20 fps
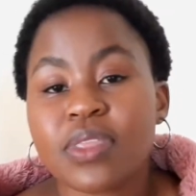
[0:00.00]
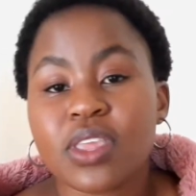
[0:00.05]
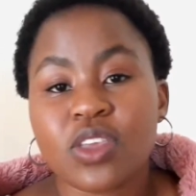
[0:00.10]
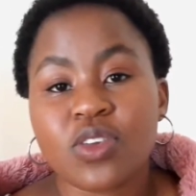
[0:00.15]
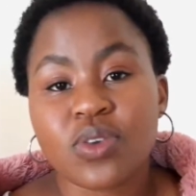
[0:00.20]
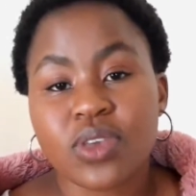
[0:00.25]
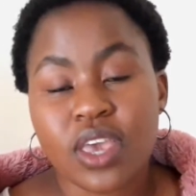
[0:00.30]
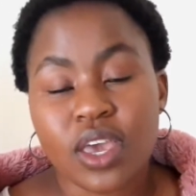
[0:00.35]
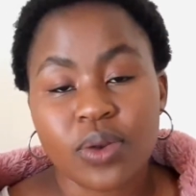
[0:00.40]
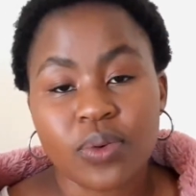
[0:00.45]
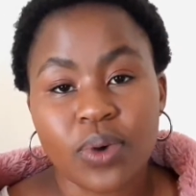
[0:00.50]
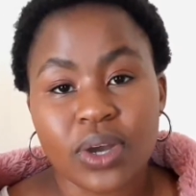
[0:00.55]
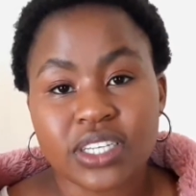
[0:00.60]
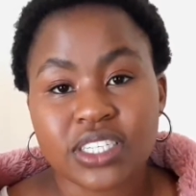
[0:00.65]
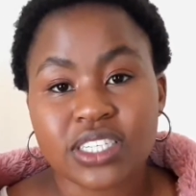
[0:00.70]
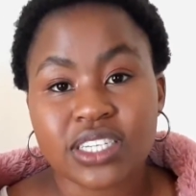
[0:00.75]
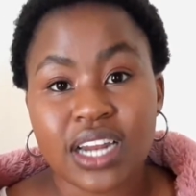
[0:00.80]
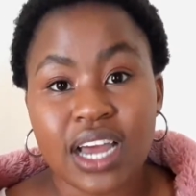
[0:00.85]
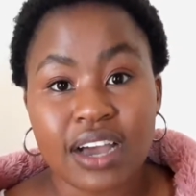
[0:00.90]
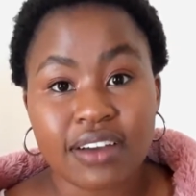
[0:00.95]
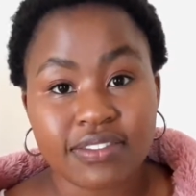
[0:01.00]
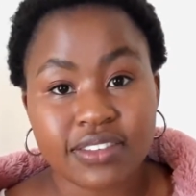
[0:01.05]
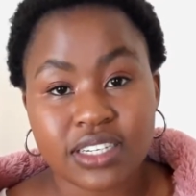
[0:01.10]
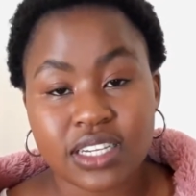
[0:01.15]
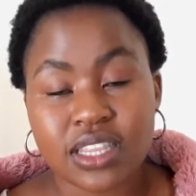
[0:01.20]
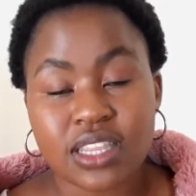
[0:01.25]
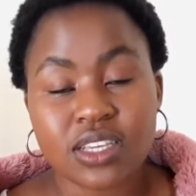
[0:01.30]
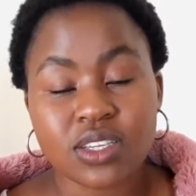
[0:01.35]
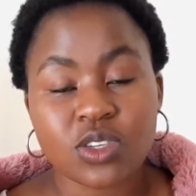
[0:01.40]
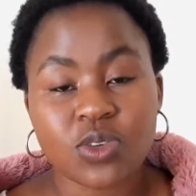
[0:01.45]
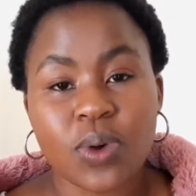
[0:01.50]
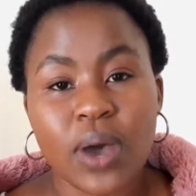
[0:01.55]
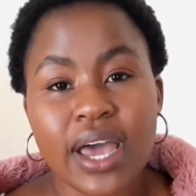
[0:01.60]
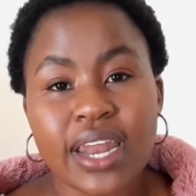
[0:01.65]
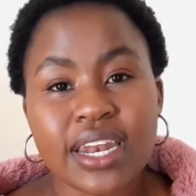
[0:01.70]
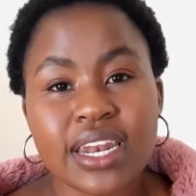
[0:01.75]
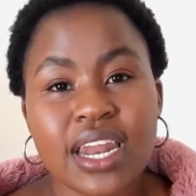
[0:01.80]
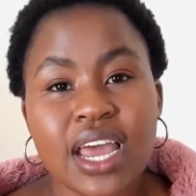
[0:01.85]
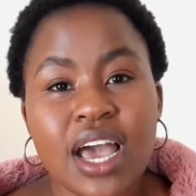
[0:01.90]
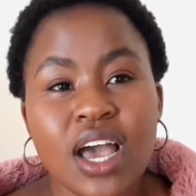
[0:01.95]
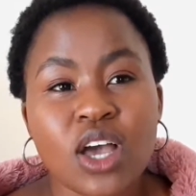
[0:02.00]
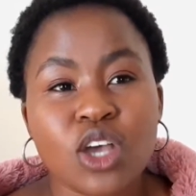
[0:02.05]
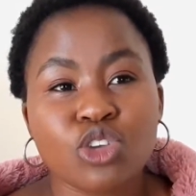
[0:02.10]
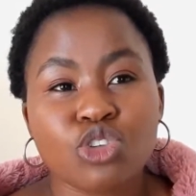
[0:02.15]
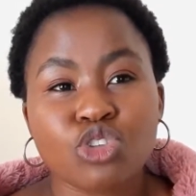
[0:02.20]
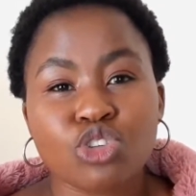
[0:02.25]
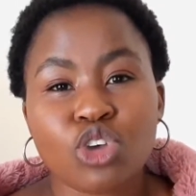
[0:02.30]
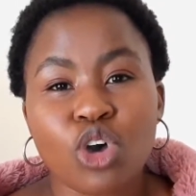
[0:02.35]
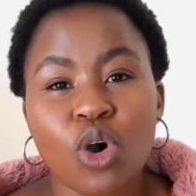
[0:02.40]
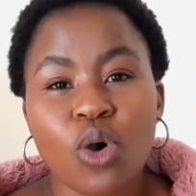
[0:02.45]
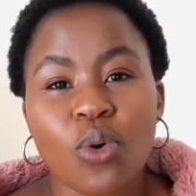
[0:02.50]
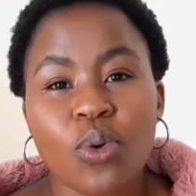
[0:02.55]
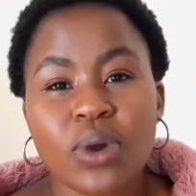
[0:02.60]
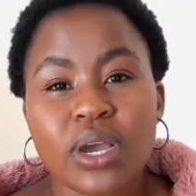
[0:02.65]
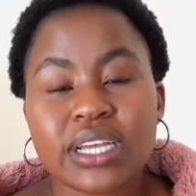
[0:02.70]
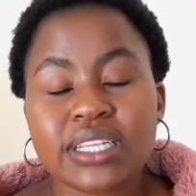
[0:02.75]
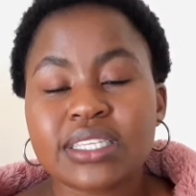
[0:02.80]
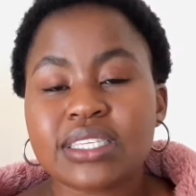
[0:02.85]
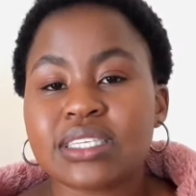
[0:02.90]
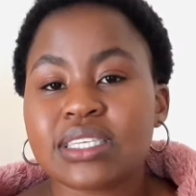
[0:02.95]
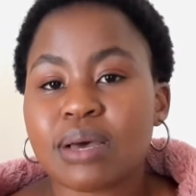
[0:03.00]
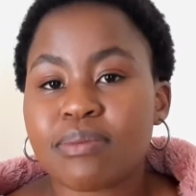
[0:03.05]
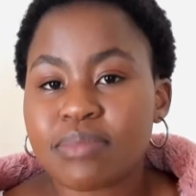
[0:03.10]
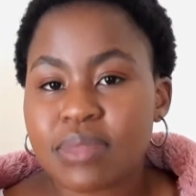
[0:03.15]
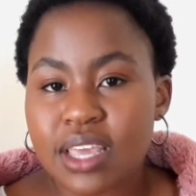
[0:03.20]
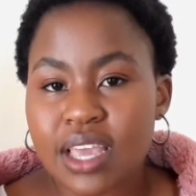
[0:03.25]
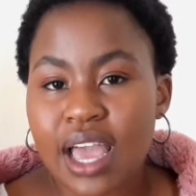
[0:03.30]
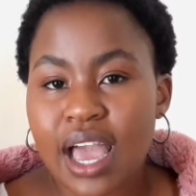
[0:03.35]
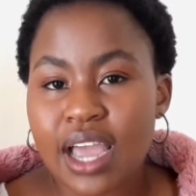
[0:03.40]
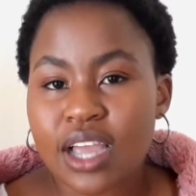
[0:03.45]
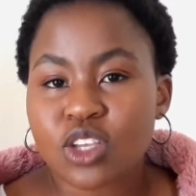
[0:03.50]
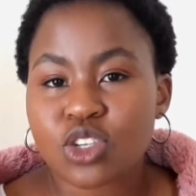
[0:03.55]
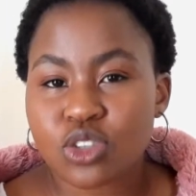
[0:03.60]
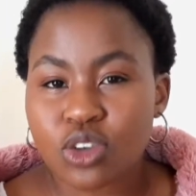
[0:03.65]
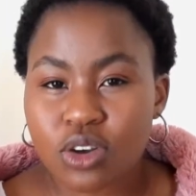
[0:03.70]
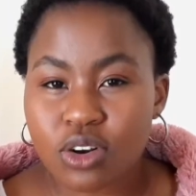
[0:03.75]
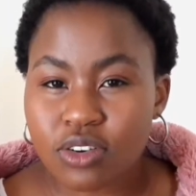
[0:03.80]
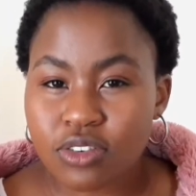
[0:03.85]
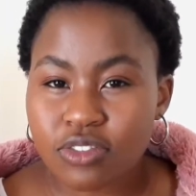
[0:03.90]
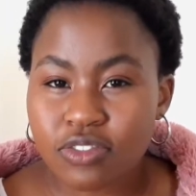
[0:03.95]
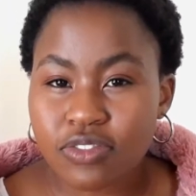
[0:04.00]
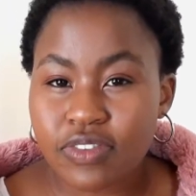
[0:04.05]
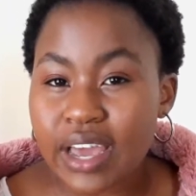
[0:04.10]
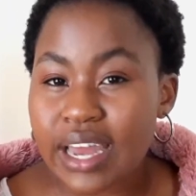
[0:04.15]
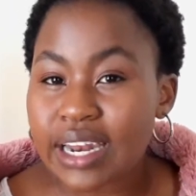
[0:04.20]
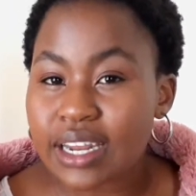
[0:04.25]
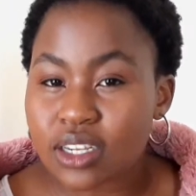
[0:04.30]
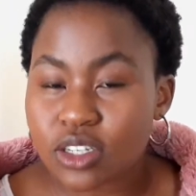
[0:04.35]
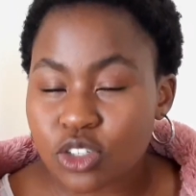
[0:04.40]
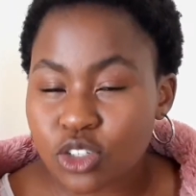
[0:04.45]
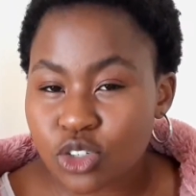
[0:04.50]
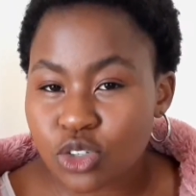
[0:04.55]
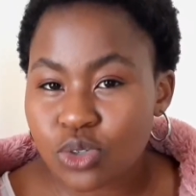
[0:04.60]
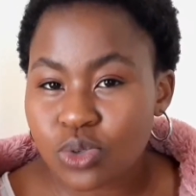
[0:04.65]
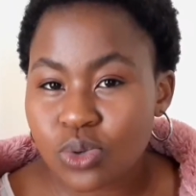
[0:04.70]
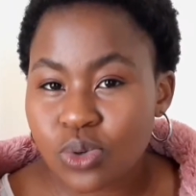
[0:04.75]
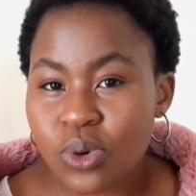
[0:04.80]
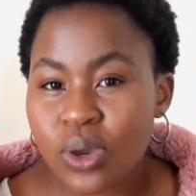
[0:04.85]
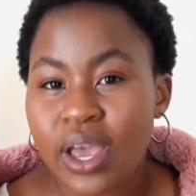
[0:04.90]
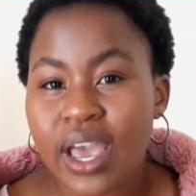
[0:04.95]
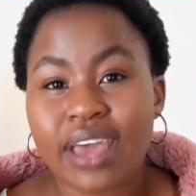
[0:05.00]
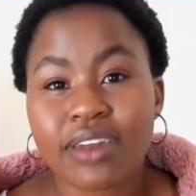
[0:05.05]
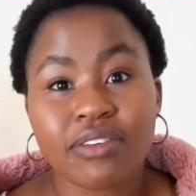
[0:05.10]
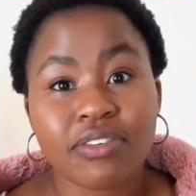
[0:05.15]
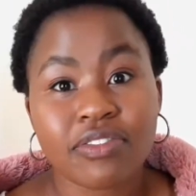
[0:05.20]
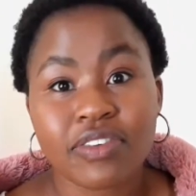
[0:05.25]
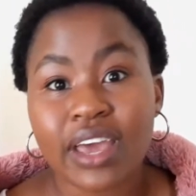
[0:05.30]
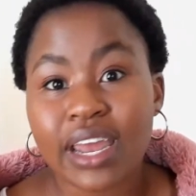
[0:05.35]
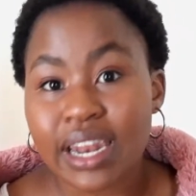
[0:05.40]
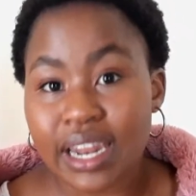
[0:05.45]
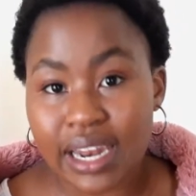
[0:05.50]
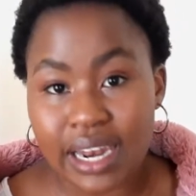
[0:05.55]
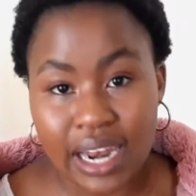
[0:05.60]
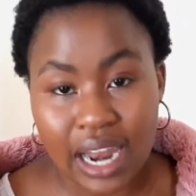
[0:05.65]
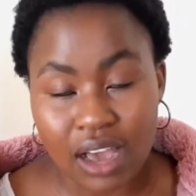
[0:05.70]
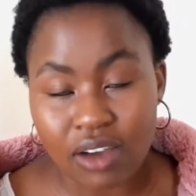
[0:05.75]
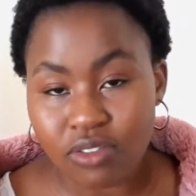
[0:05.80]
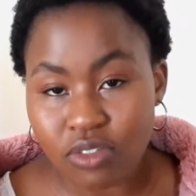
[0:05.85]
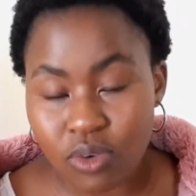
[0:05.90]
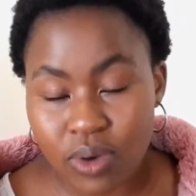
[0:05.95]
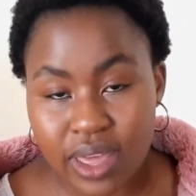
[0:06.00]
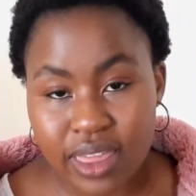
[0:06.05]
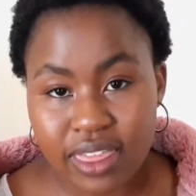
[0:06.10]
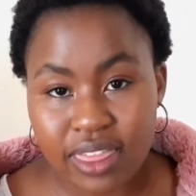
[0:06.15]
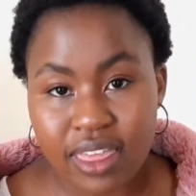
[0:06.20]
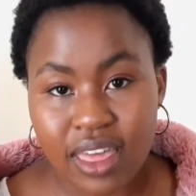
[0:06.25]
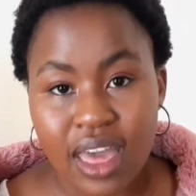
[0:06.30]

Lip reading: You can watch it after this one. So it's something I sort of fell into and fell in love with.